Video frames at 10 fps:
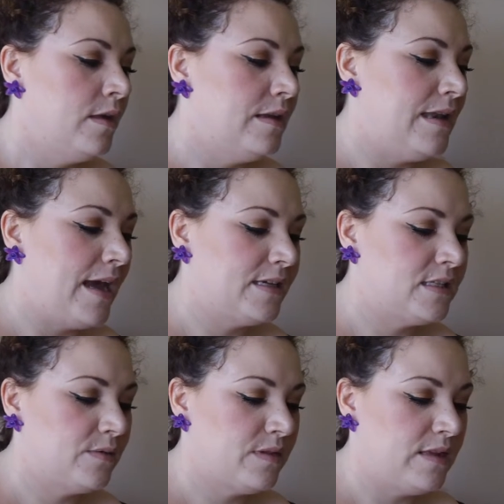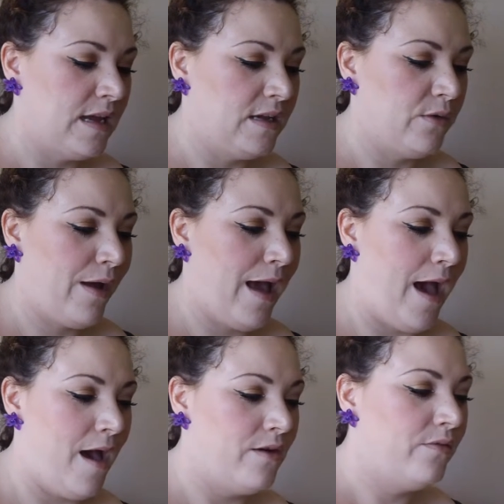Next thing you
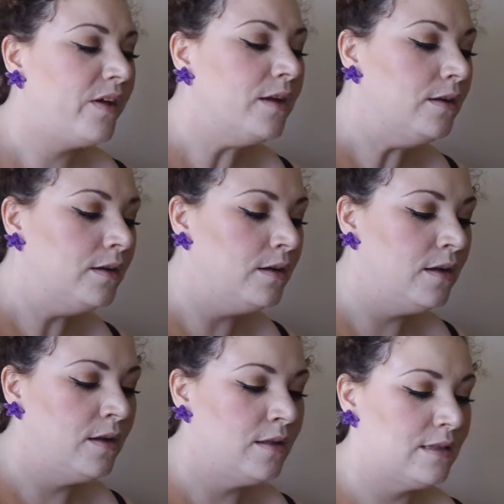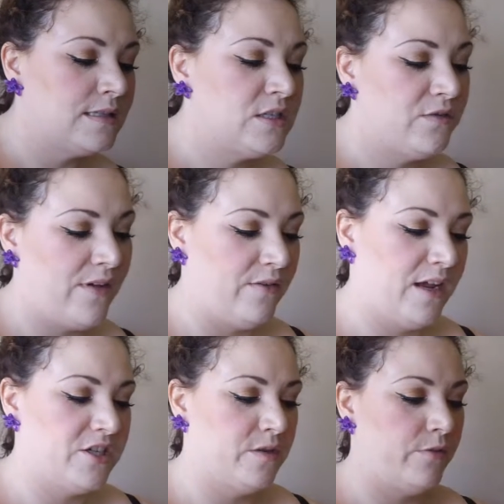have, let's do
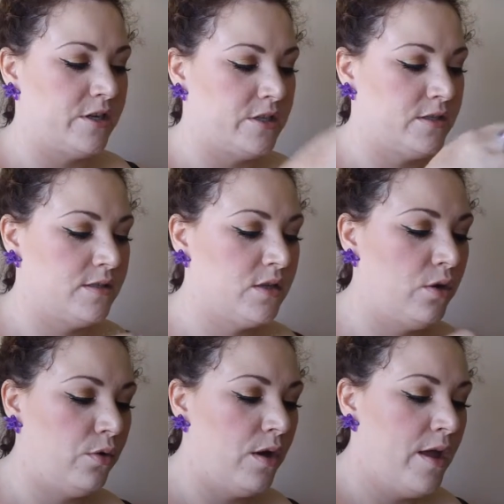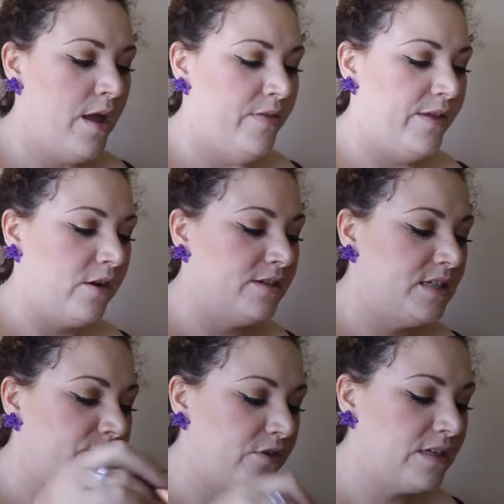foundation brushes. So there are
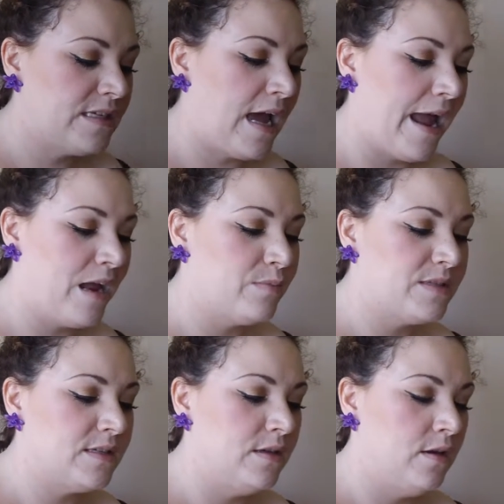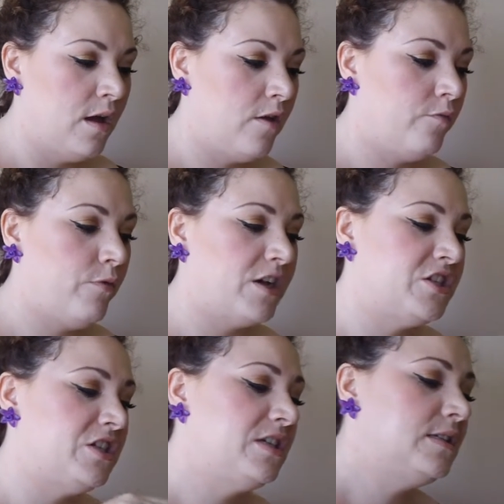different types of
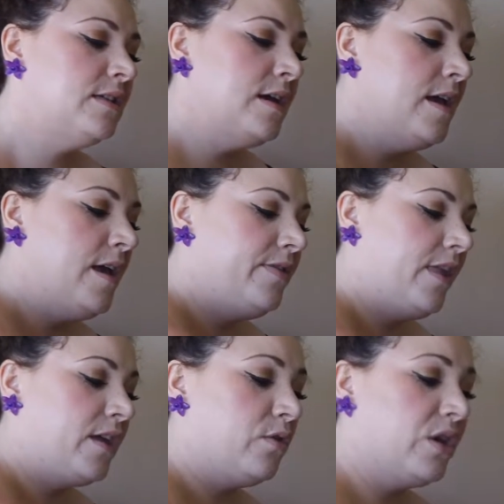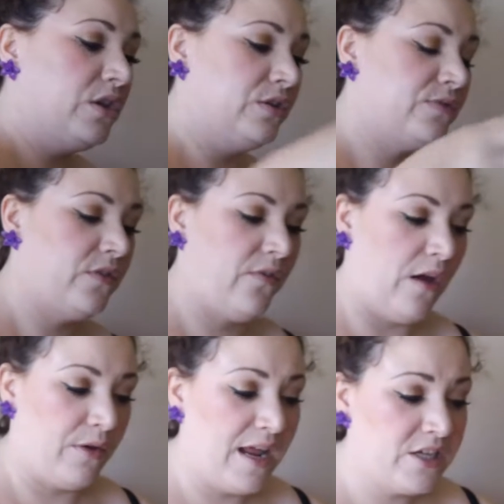brushes that you can use for
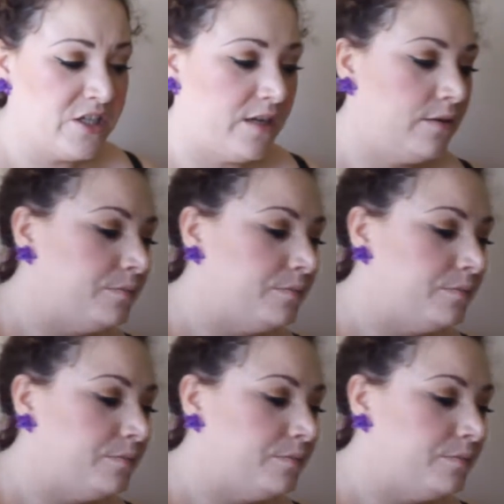foundation.